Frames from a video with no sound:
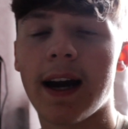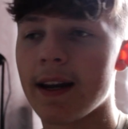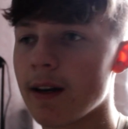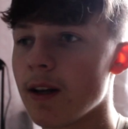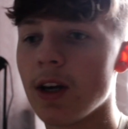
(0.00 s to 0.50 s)

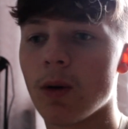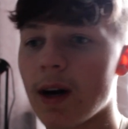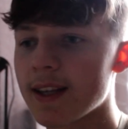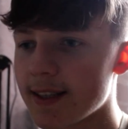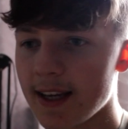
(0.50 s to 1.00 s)
and
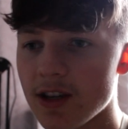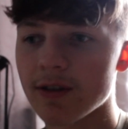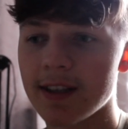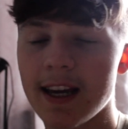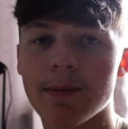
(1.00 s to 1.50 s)
what to set
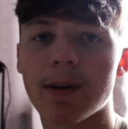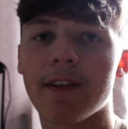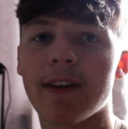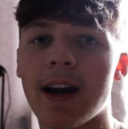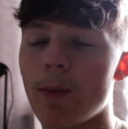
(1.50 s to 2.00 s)
your take
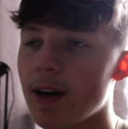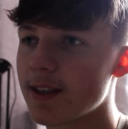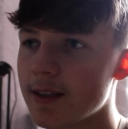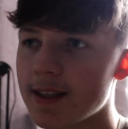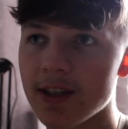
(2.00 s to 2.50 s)
profit at,
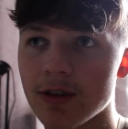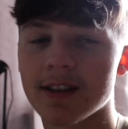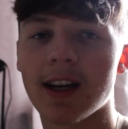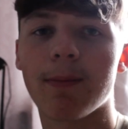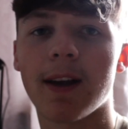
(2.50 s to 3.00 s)
what to set your
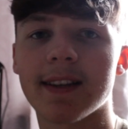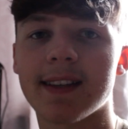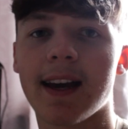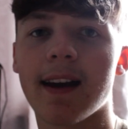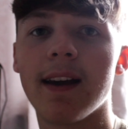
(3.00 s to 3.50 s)
stop loss
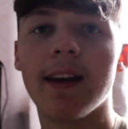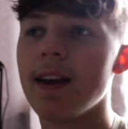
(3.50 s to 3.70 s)
at.